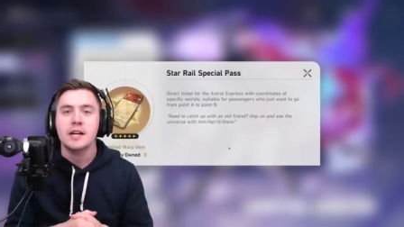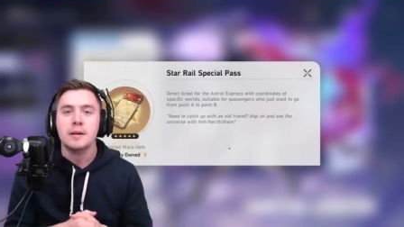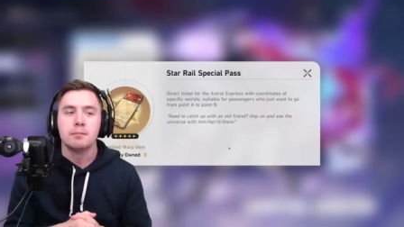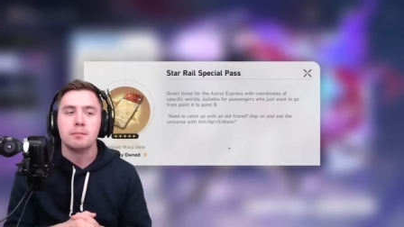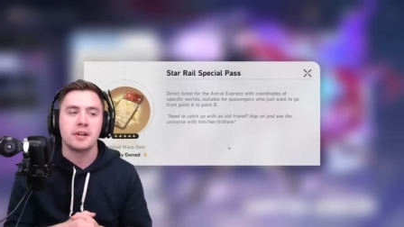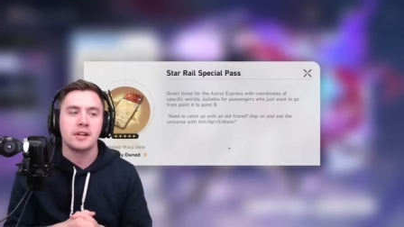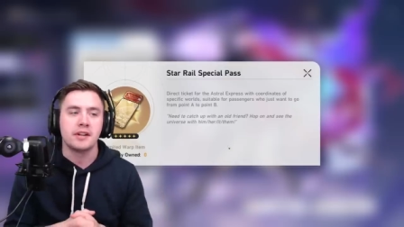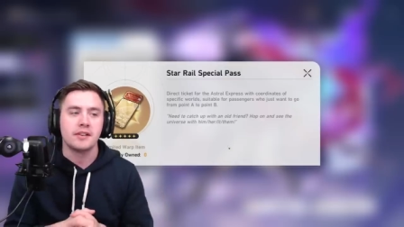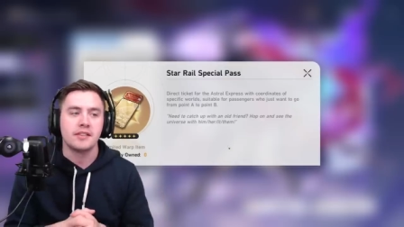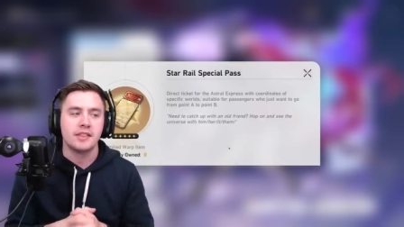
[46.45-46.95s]

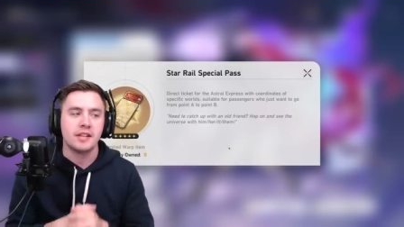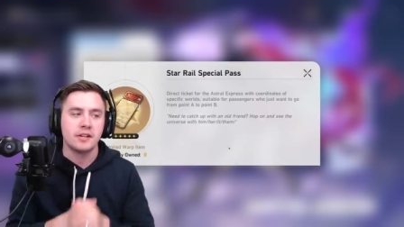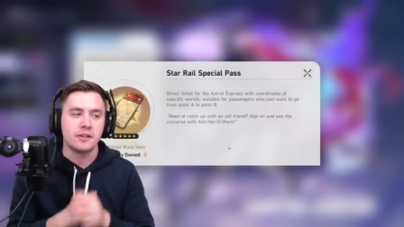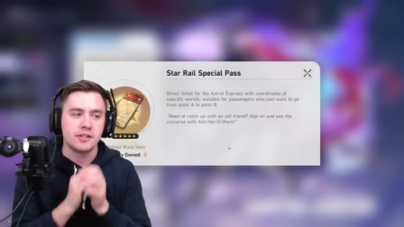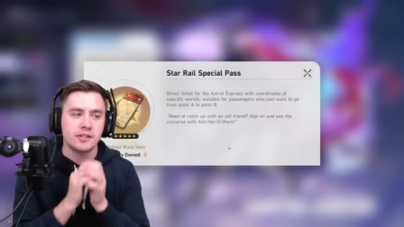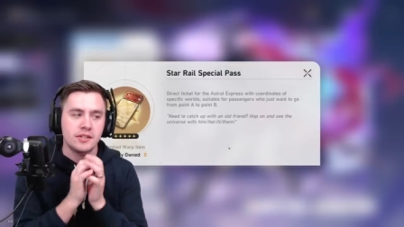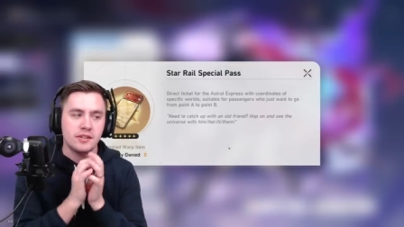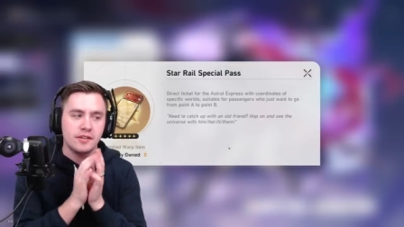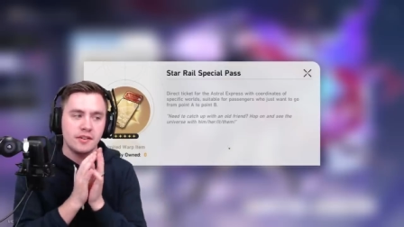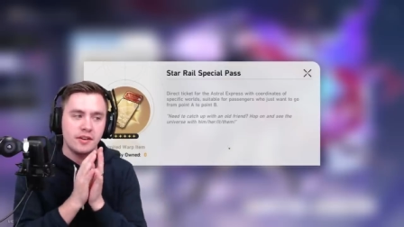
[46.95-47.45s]
but there
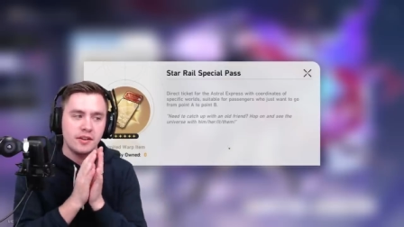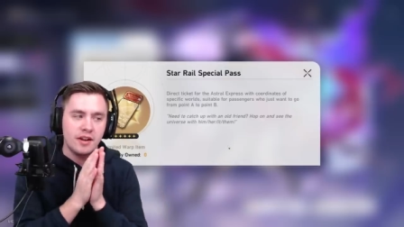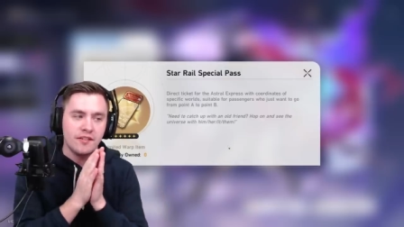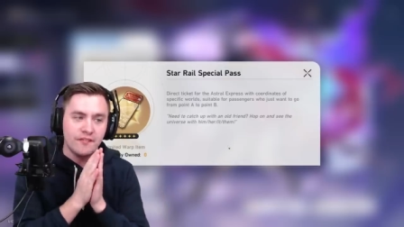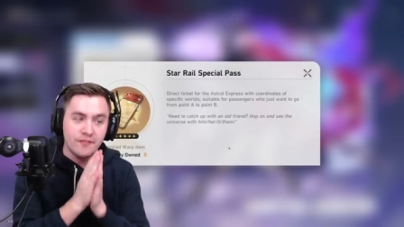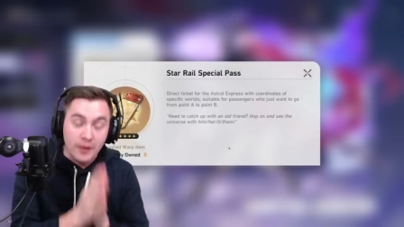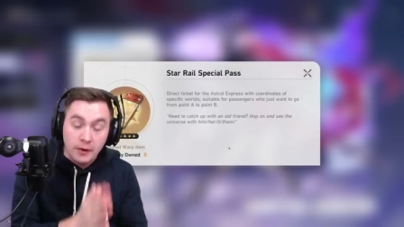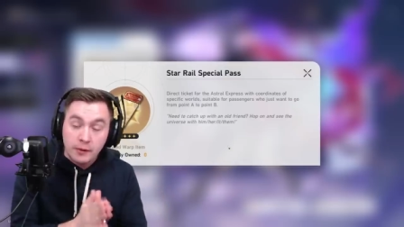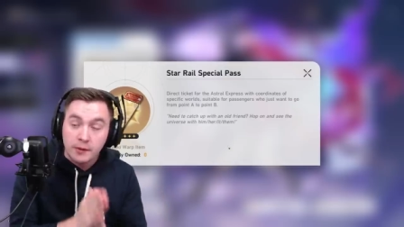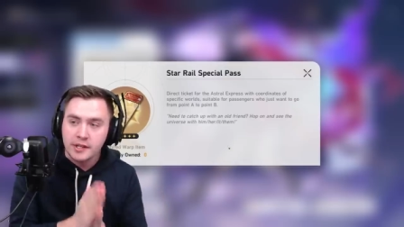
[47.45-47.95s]
is a
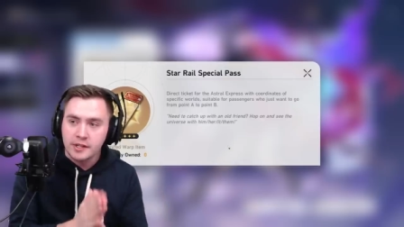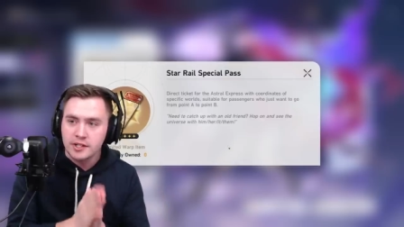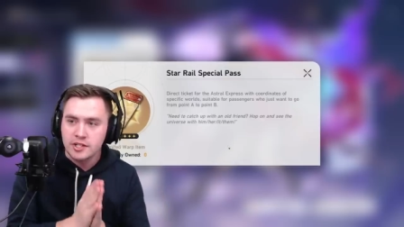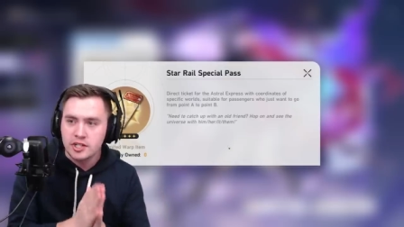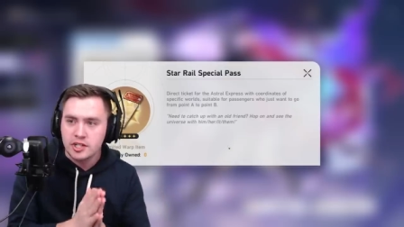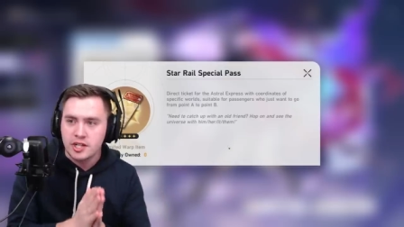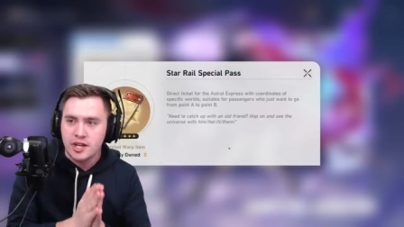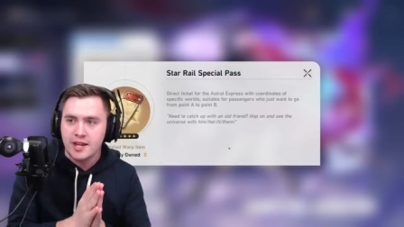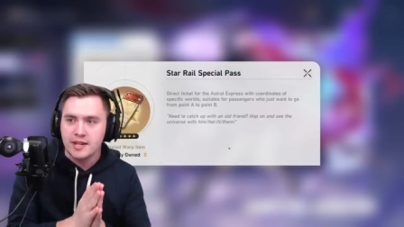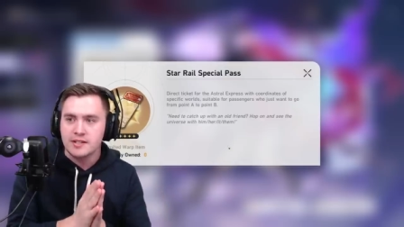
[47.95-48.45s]
very good
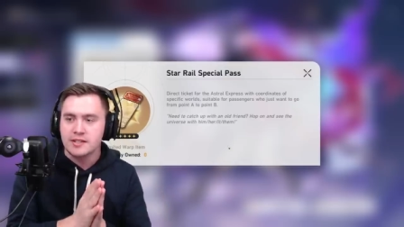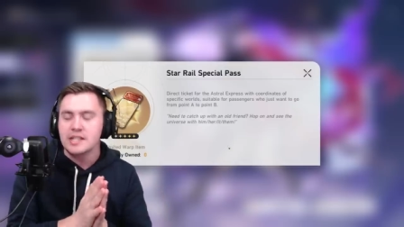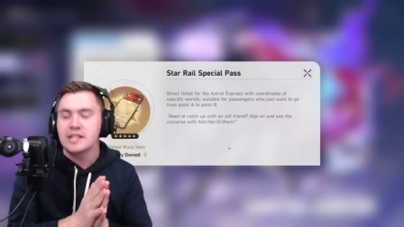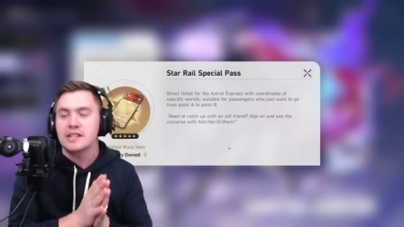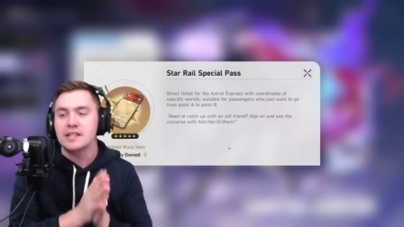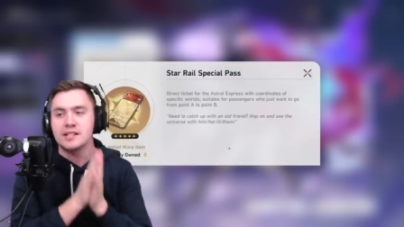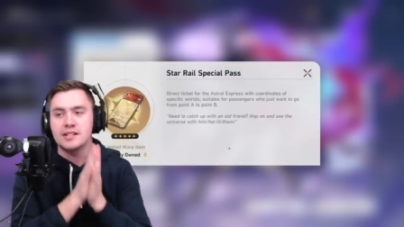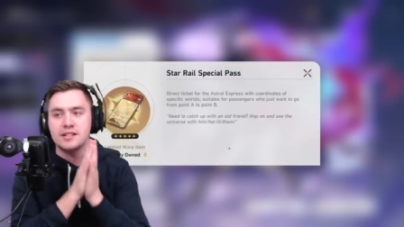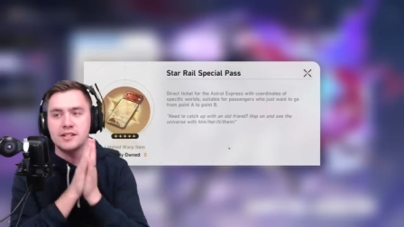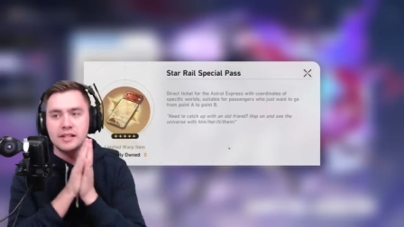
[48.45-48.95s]
chance that
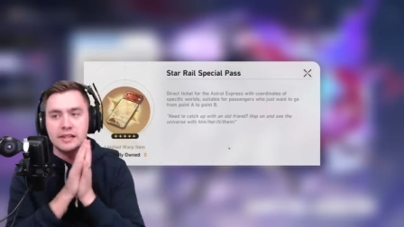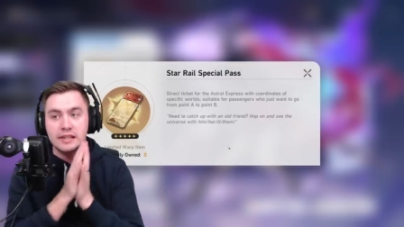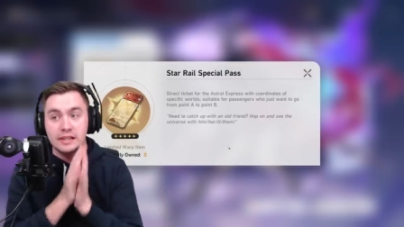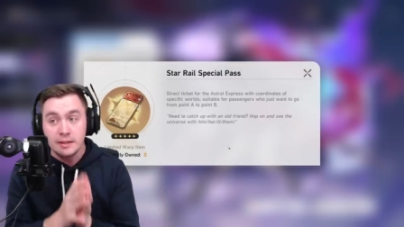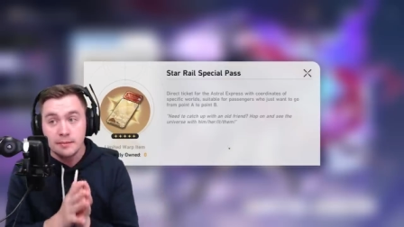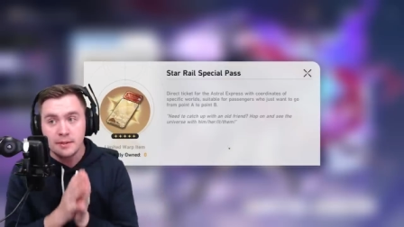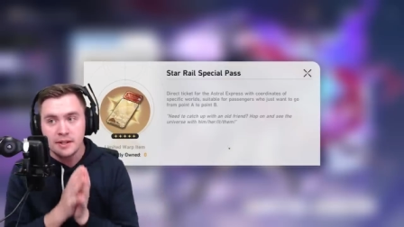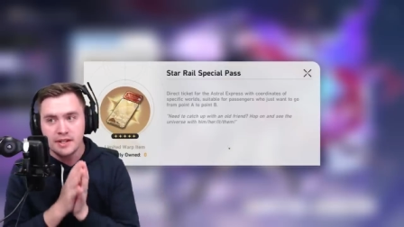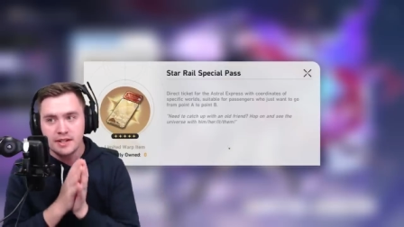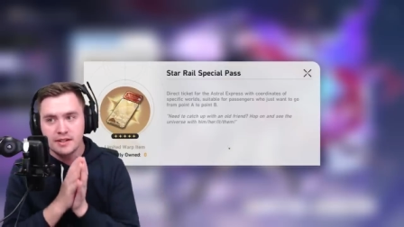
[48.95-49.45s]
this is a
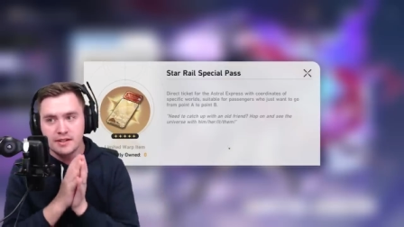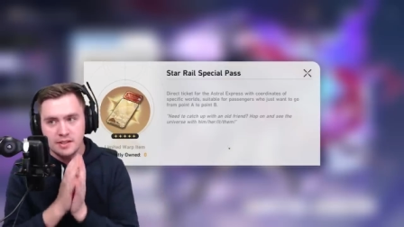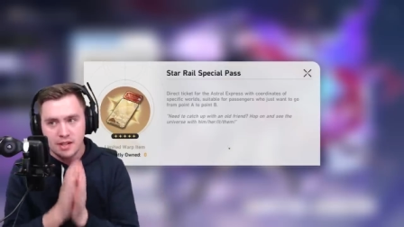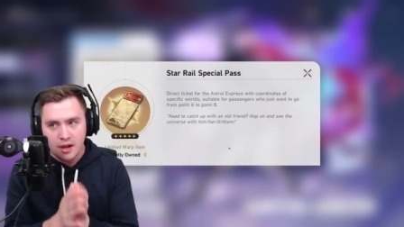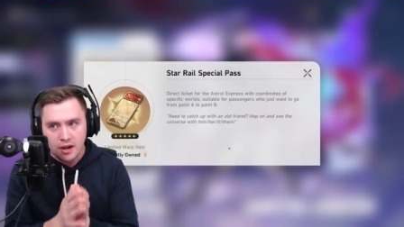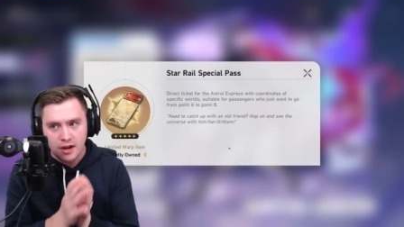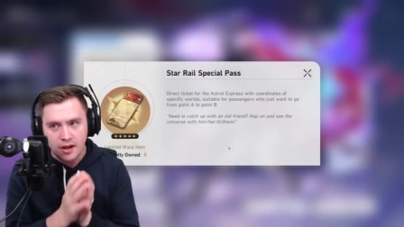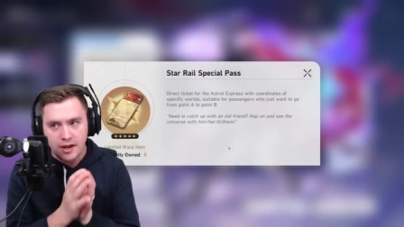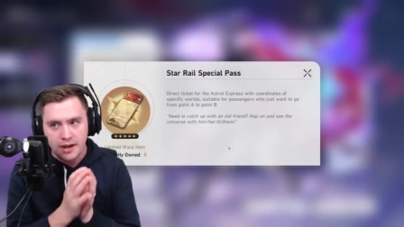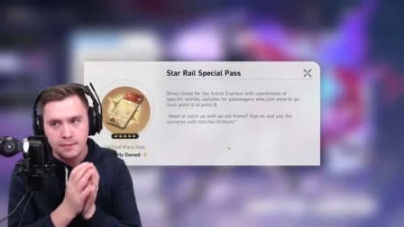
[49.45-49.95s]
limited
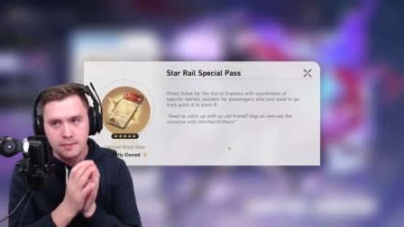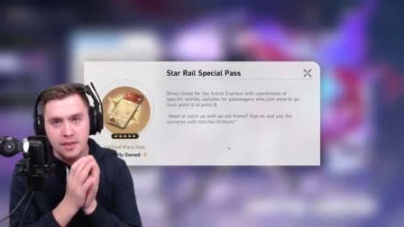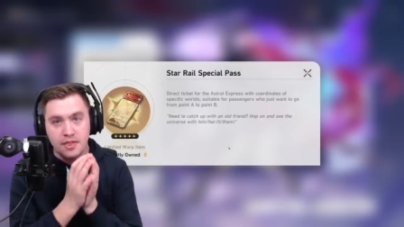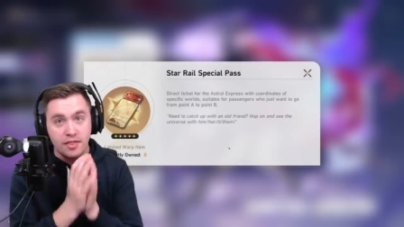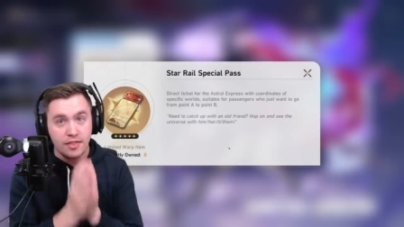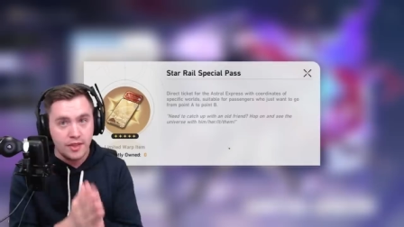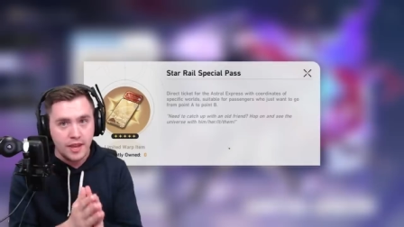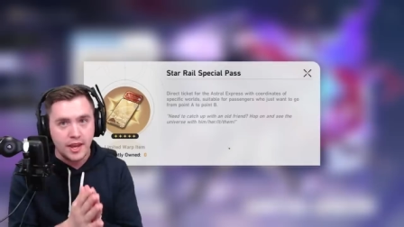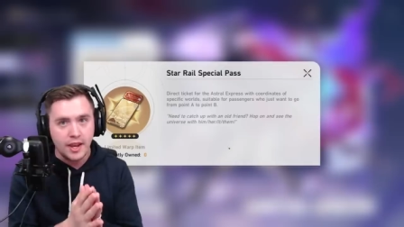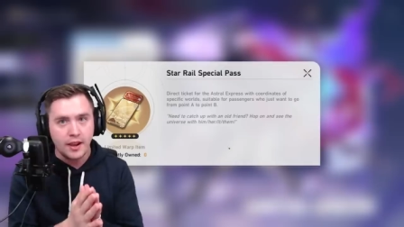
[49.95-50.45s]
time
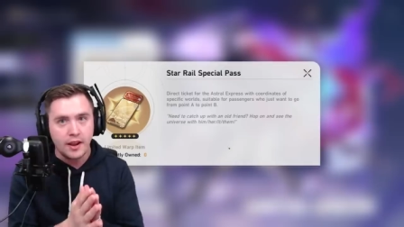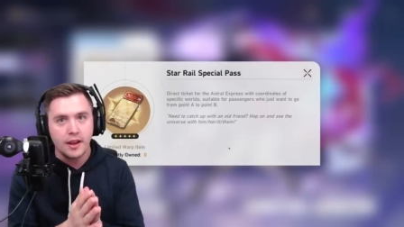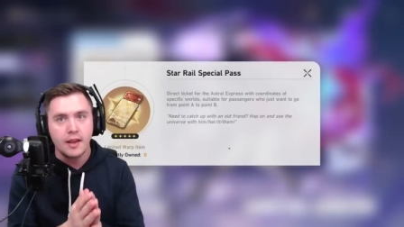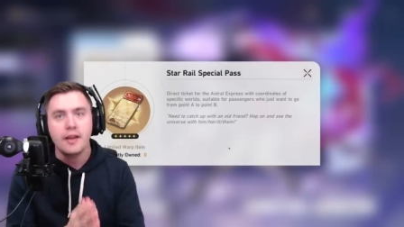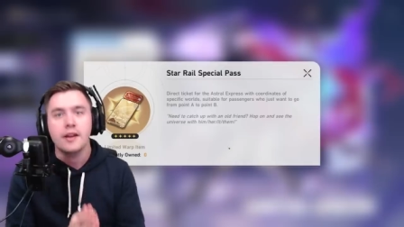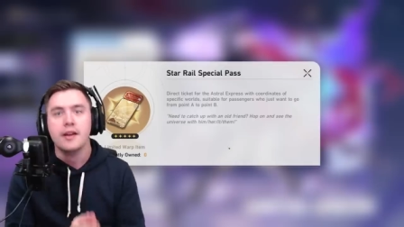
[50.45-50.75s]
thing.